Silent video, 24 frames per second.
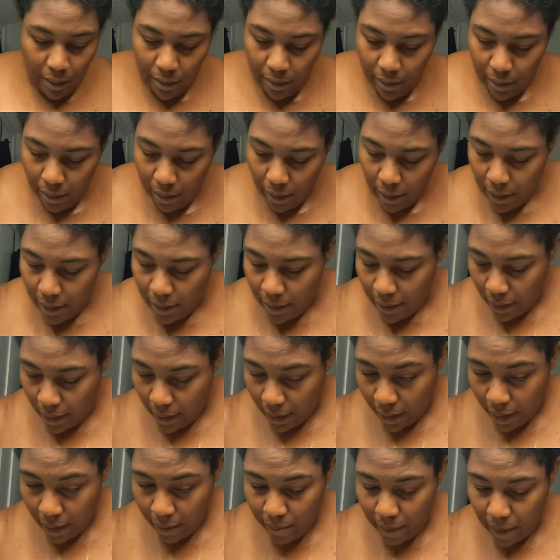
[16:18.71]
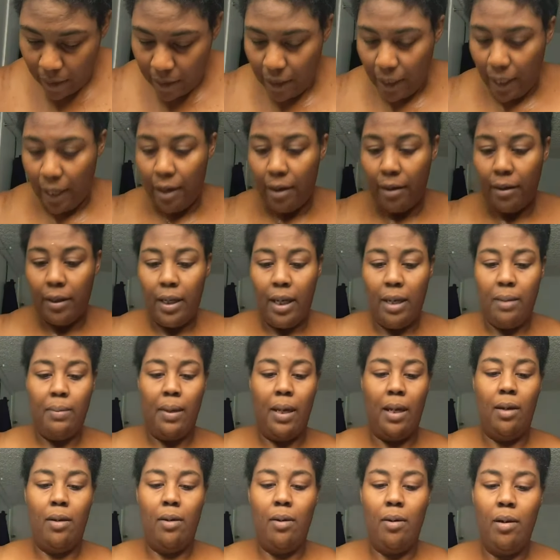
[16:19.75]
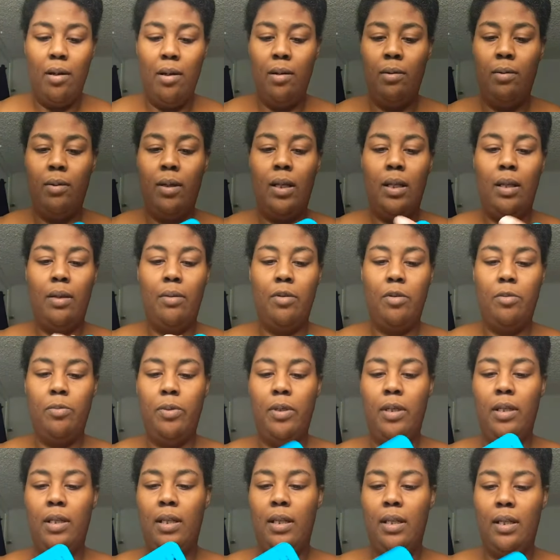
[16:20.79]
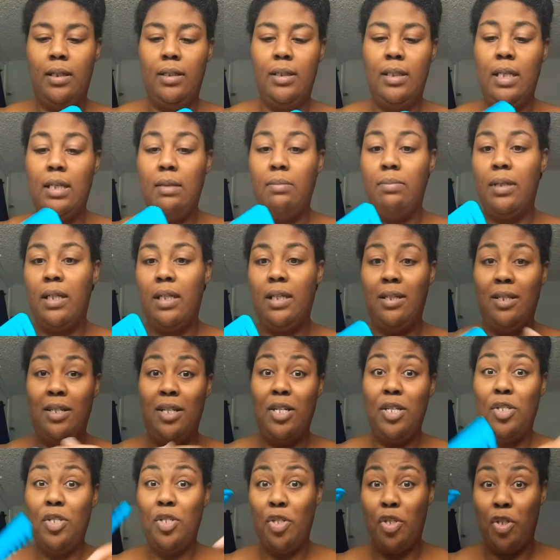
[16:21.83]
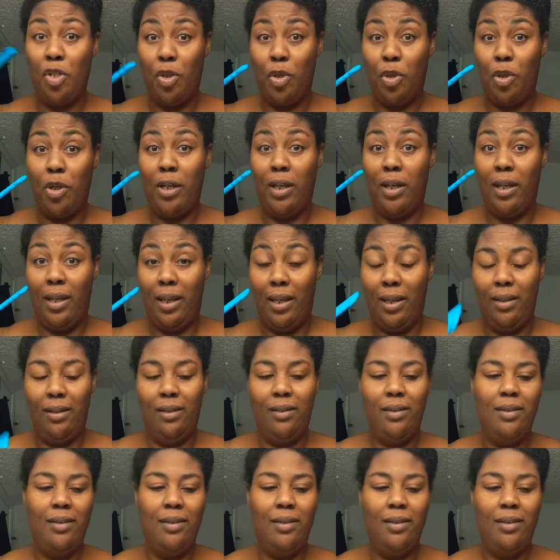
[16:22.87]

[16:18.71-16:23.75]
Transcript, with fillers: So let's see how much hair came out while I was putting the deep conditioner in.